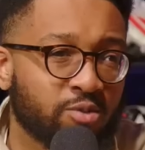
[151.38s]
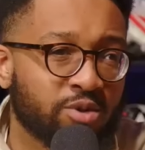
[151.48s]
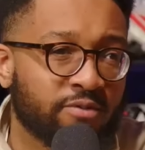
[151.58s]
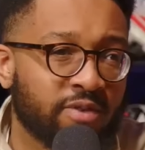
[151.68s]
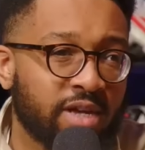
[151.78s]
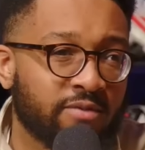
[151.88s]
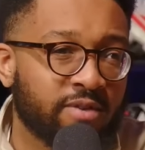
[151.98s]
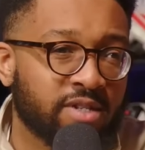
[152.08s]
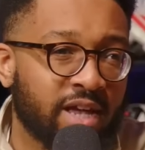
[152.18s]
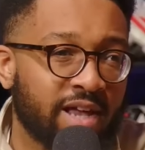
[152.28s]
so much fake
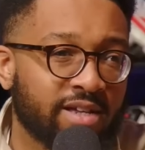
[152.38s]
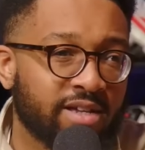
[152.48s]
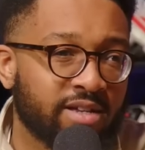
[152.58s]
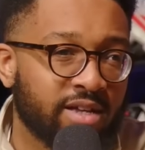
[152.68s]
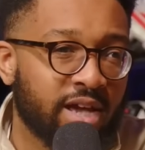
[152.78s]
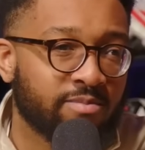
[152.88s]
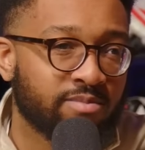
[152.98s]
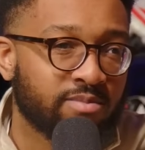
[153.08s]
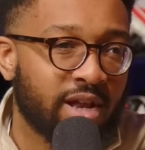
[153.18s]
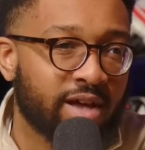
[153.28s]
physicality in the game,
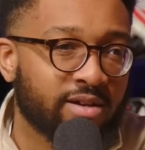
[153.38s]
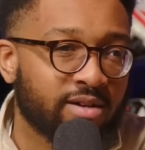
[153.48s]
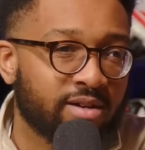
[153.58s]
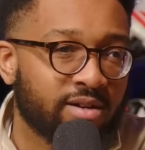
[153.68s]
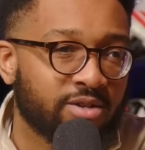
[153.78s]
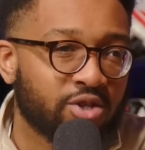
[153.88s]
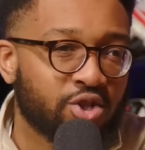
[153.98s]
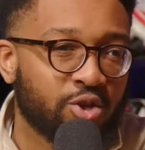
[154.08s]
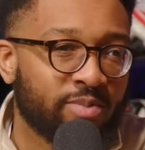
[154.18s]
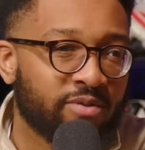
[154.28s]
like
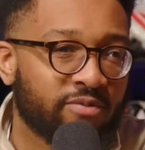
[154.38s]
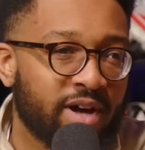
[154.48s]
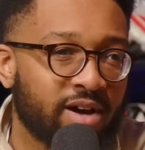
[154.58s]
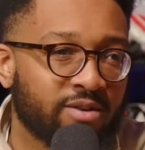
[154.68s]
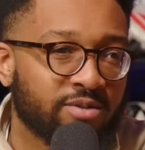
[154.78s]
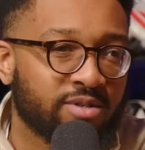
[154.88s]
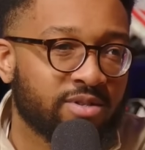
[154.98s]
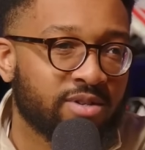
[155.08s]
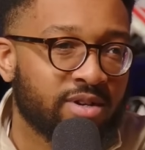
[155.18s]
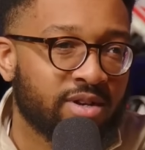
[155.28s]
stupid
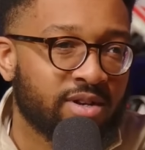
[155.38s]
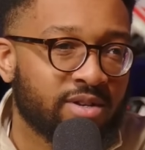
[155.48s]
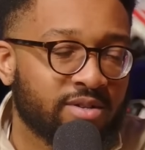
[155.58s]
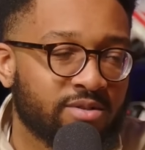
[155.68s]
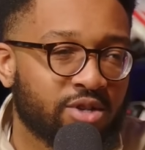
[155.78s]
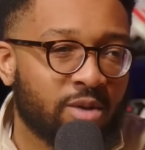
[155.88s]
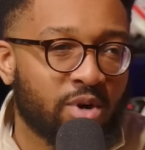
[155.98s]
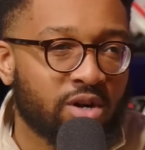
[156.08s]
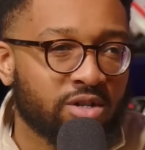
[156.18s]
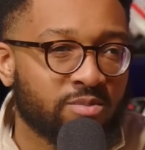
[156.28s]
fouls, dumb
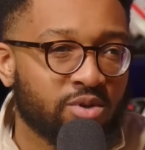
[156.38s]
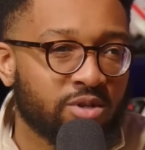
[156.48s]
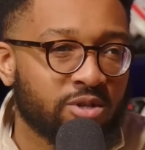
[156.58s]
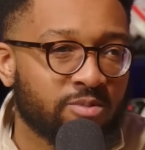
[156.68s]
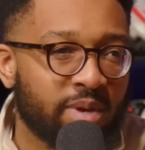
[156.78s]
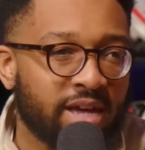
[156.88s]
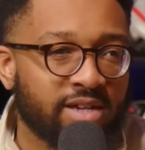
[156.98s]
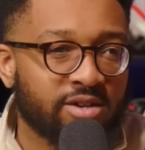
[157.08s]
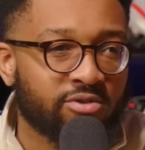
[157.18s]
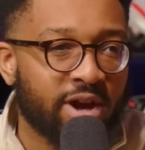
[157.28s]
arguments,
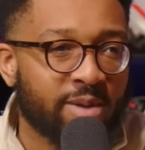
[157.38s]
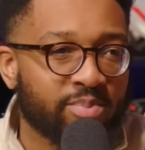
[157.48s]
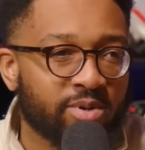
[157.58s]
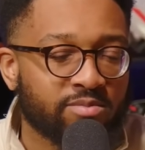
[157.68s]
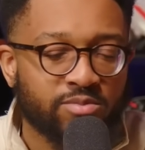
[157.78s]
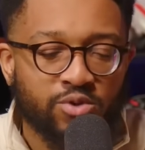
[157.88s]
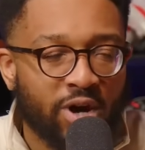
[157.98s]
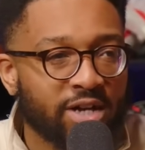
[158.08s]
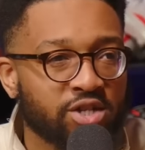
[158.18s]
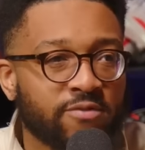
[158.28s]
petty crap.
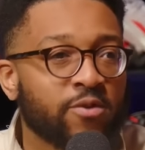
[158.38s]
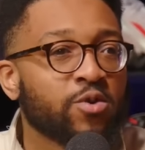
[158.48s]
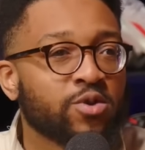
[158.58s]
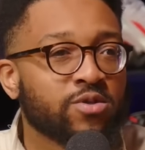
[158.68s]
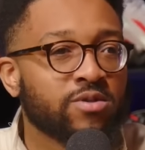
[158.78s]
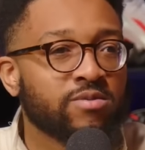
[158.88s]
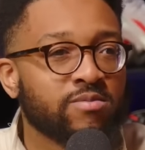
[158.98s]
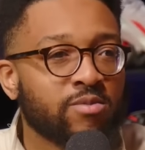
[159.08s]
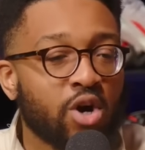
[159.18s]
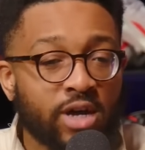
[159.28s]
Not actually focused
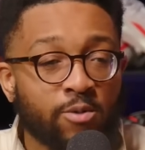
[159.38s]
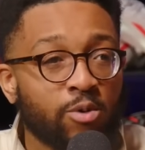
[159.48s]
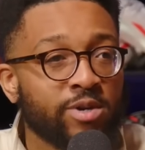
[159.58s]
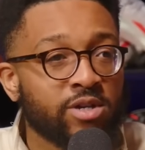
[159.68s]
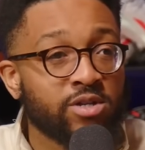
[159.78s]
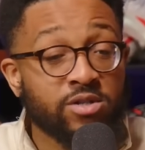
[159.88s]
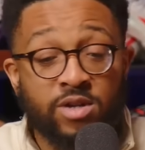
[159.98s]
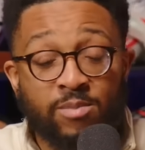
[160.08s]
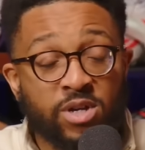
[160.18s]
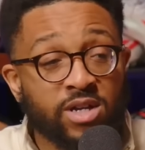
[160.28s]
on, okay, what are we going to
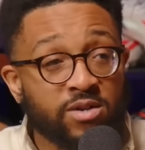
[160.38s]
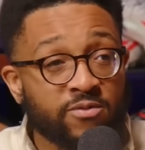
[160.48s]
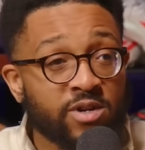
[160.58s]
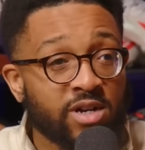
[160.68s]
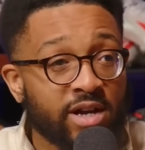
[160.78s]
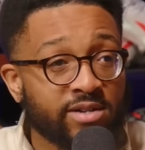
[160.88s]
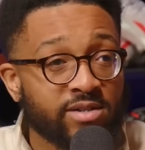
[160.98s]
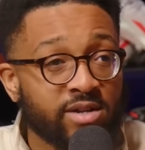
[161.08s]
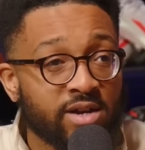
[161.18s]
do? I'm looking at the front line